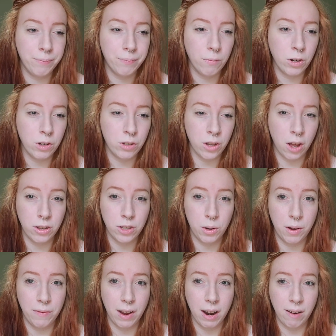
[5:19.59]
which is also
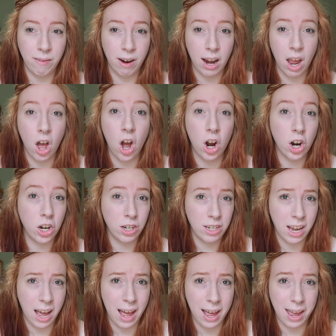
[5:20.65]
a very, very hard
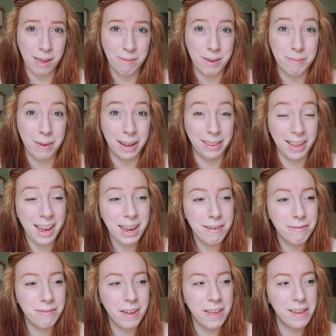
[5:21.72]
time in my
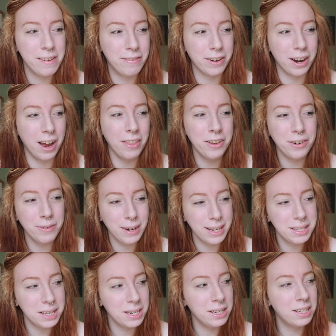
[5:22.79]
life for other
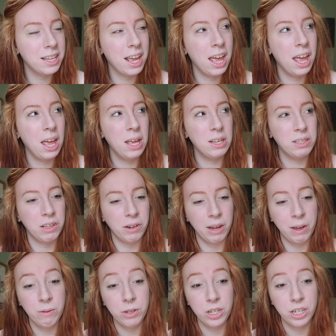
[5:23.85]
reasons. So
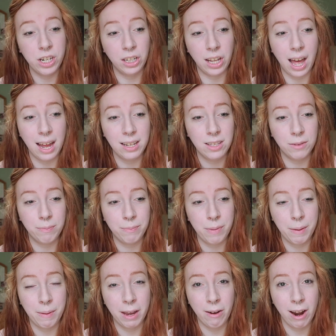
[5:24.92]
it was just a lot.
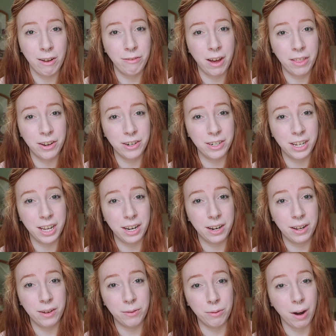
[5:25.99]
But my grandfather
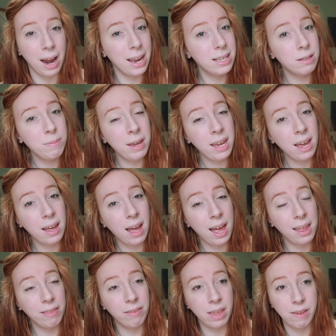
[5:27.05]
did raise me.
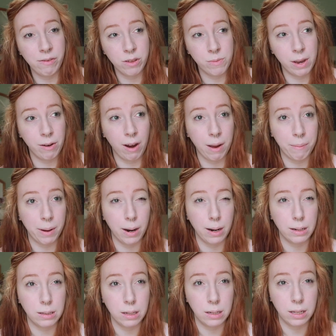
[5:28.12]
I've lived with my
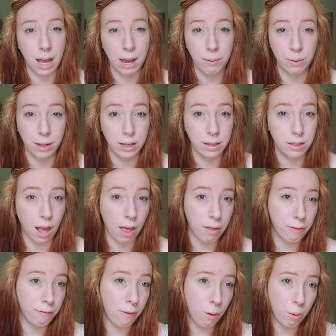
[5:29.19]
grandparents since I was
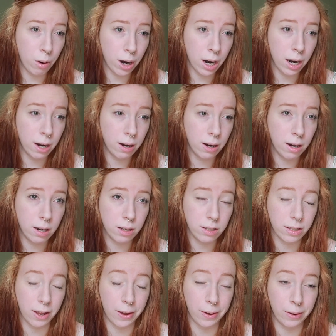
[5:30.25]
4,
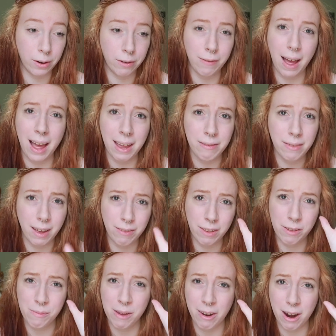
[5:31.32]
or 5. I've
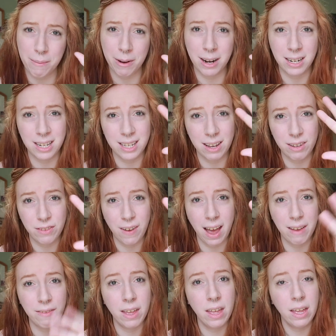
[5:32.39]
lived with my grandparents since I was
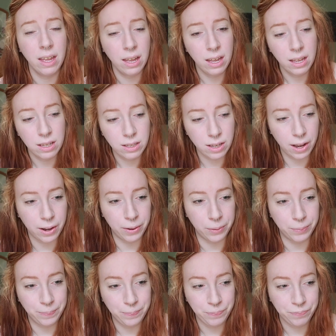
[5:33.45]
5. So